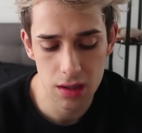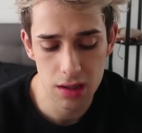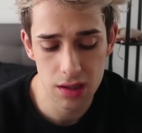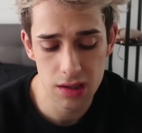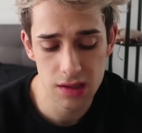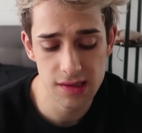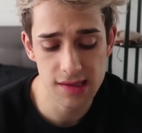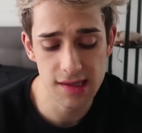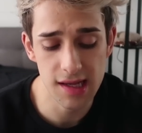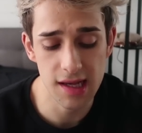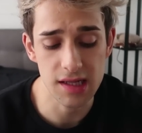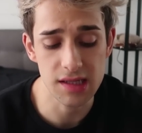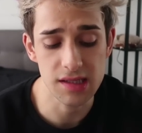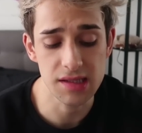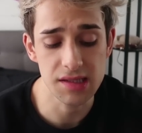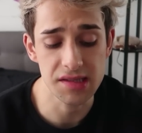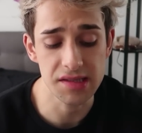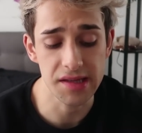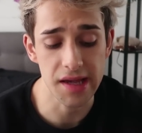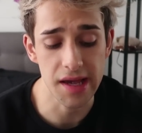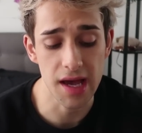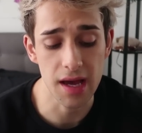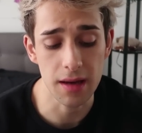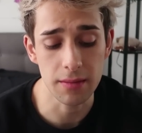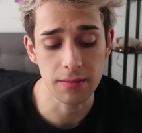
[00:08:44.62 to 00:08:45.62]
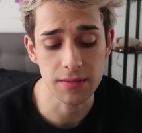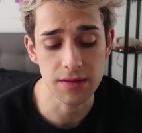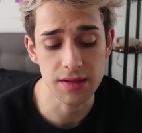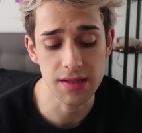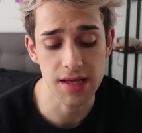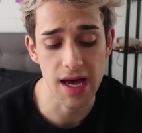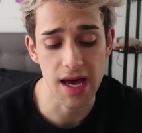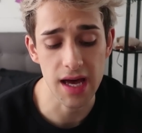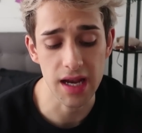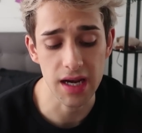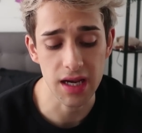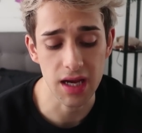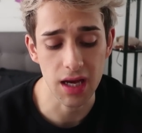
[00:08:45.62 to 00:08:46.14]
He said, Sam,
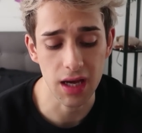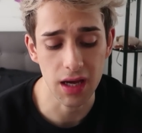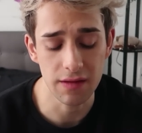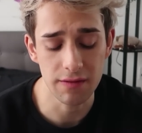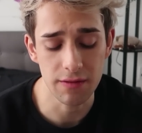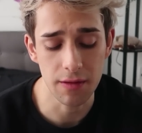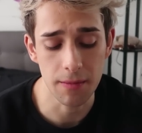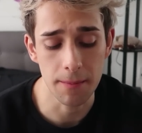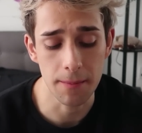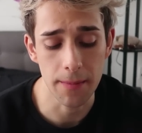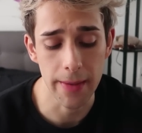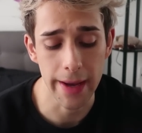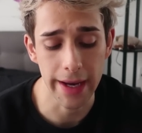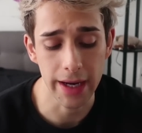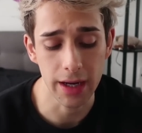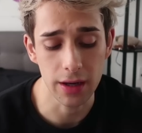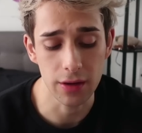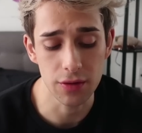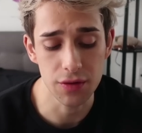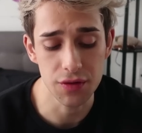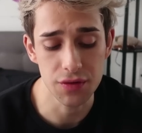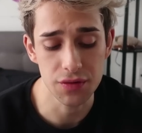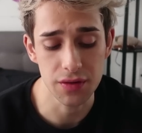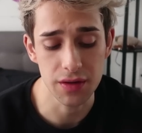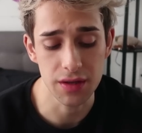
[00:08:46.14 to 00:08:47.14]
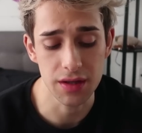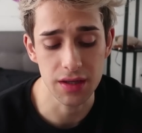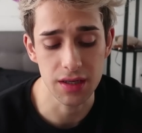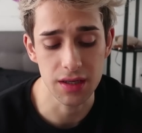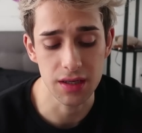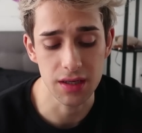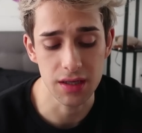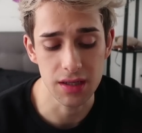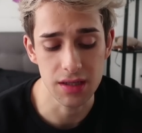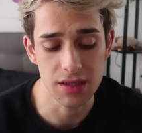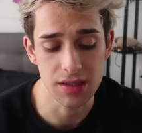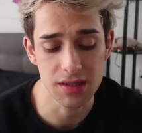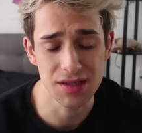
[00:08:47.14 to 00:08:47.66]
Zaddy, I have a mango tree
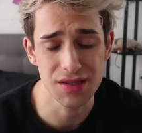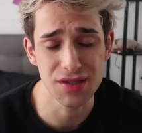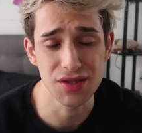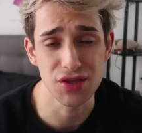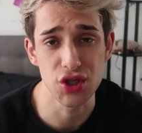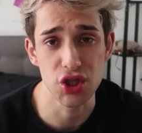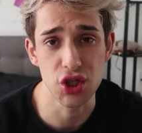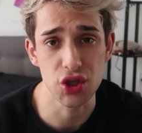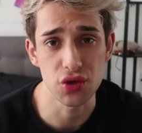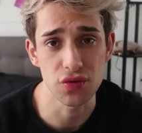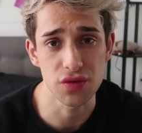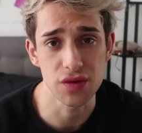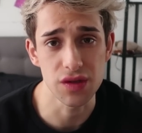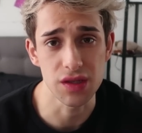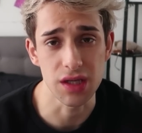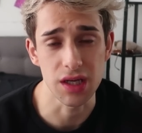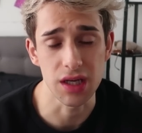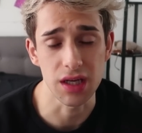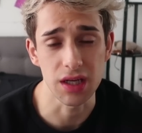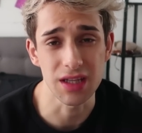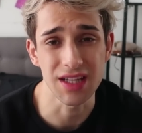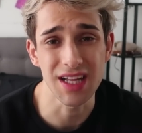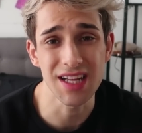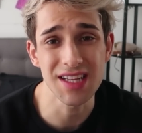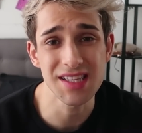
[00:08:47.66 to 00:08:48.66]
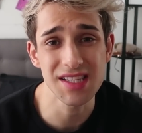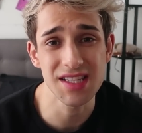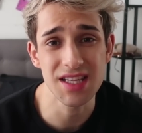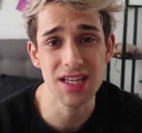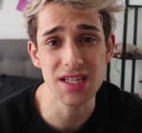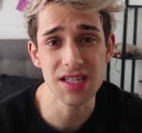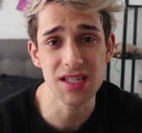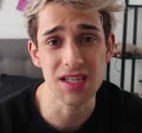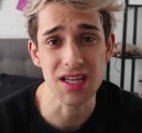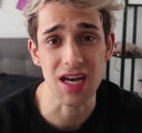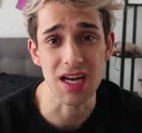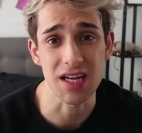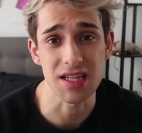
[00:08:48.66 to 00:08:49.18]
that needs juicing. That's
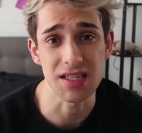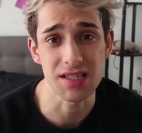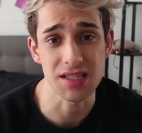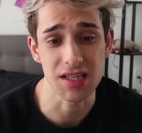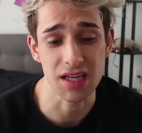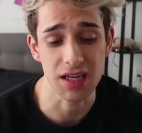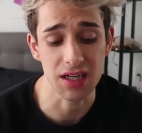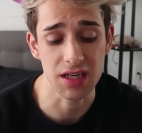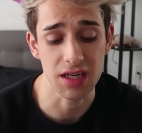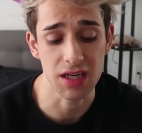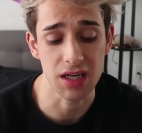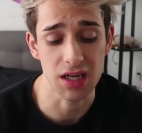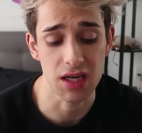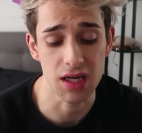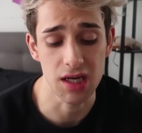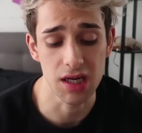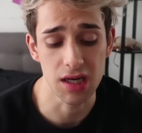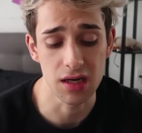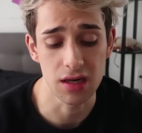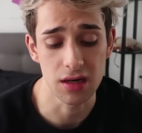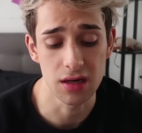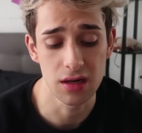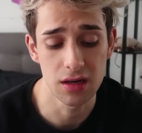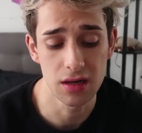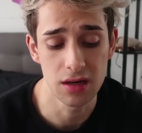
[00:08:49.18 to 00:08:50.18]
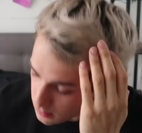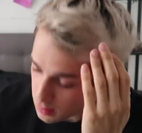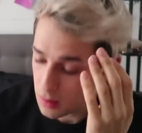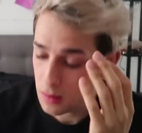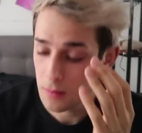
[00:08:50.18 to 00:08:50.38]
disgusting, Dion.